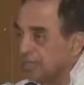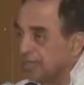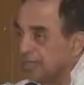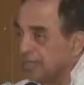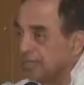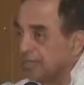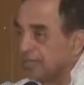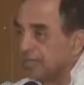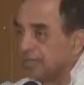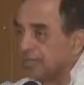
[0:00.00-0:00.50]

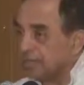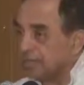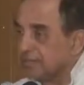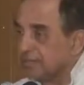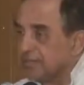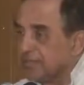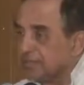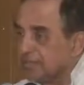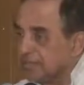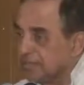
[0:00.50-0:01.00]
kill
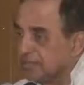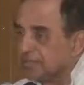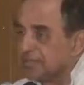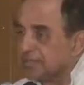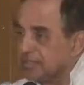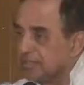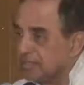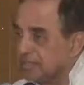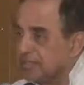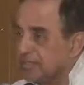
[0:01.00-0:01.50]
that
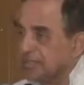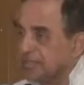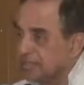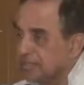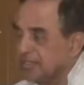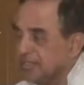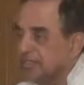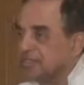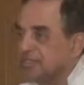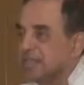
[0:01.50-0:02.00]
ringmaster in the,
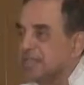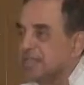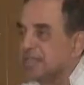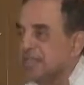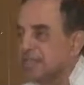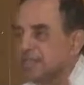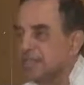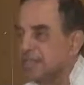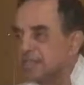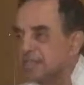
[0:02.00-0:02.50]

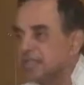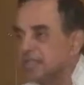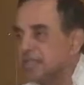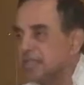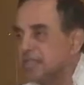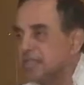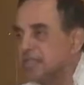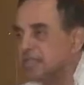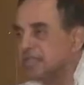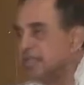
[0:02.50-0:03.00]
inside the
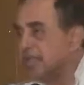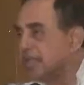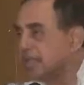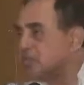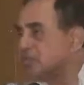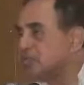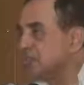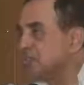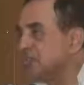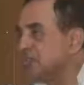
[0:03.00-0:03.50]

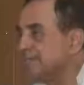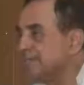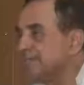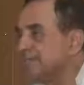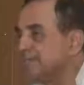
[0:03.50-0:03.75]
cage.